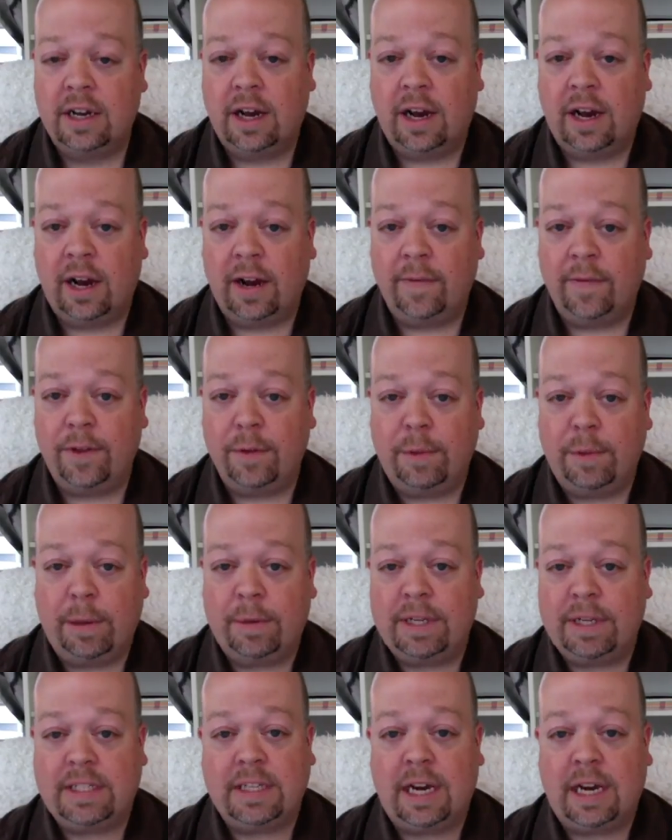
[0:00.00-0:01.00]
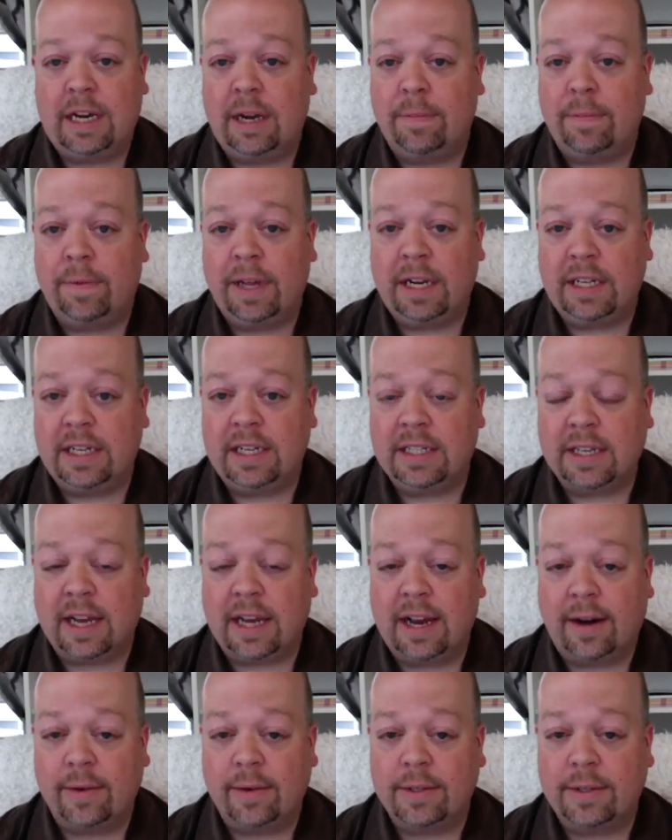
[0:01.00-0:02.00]
you'll be able to sign up at a
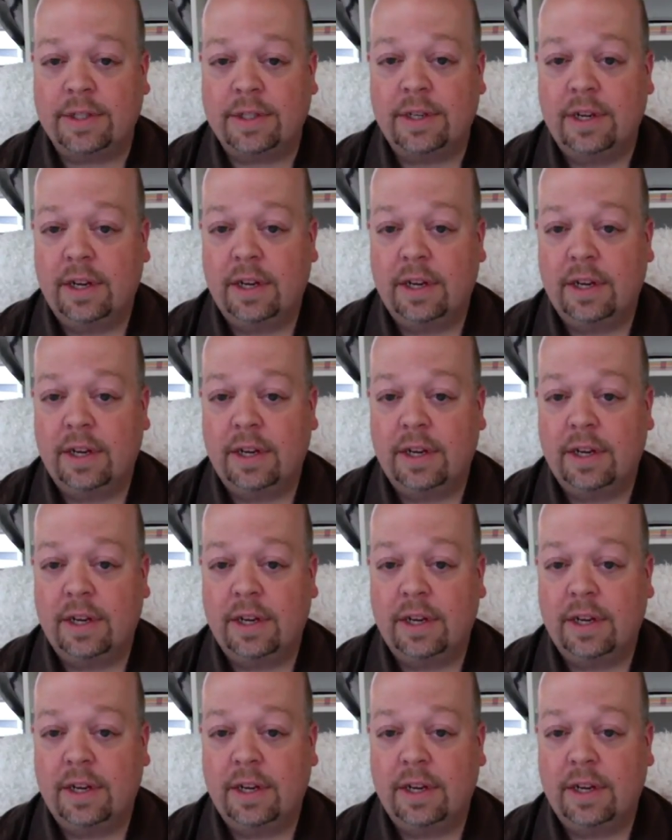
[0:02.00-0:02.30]
discount.